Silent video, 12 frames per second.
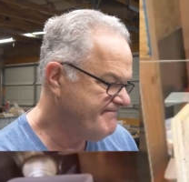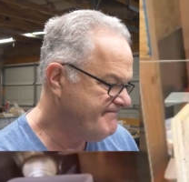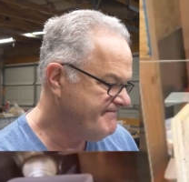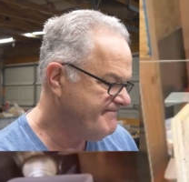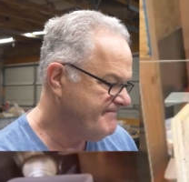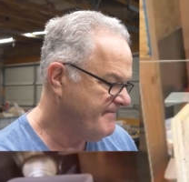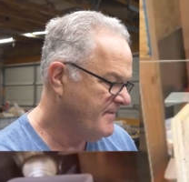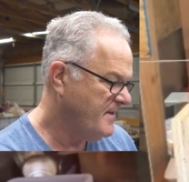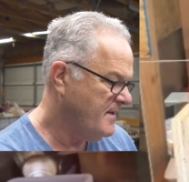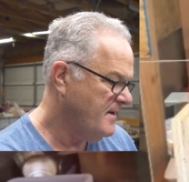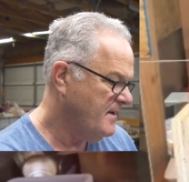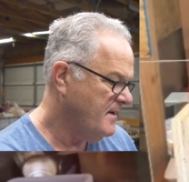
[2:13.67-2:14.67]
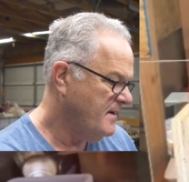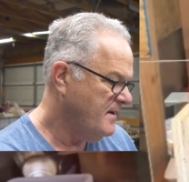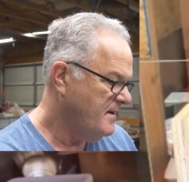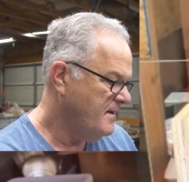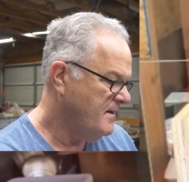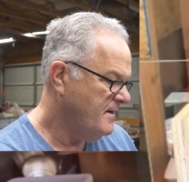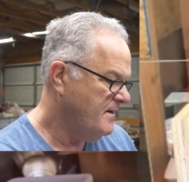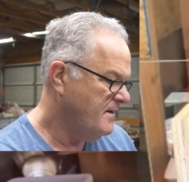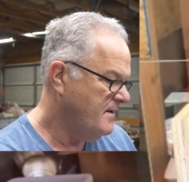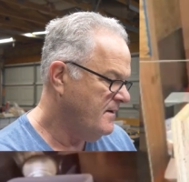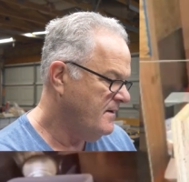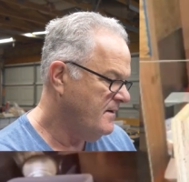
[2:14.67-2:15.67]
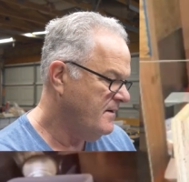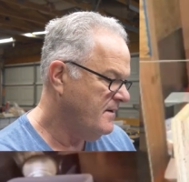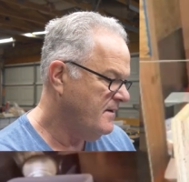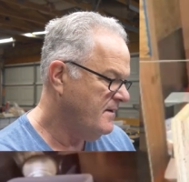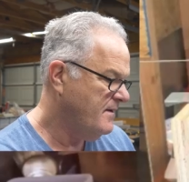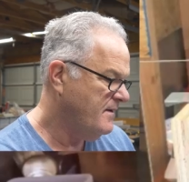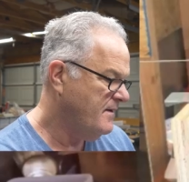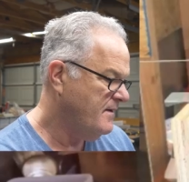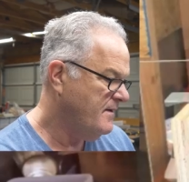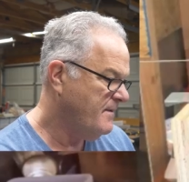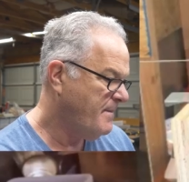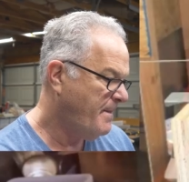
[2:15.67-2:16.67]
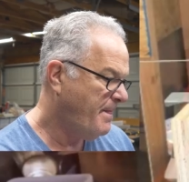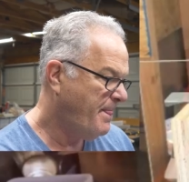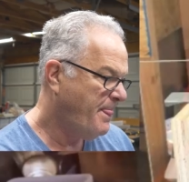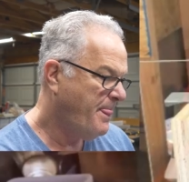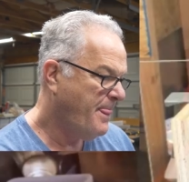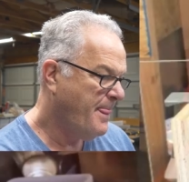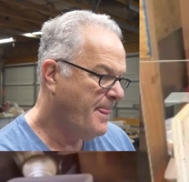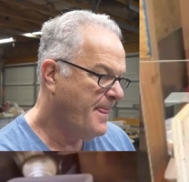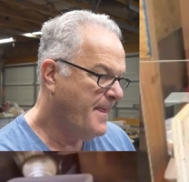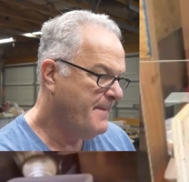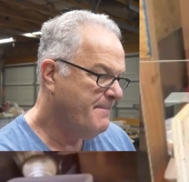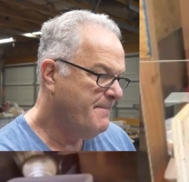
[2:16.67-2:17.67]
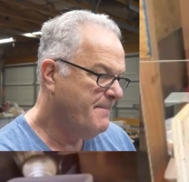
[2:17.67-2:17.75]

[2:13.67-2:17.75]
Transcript: (no one is talking)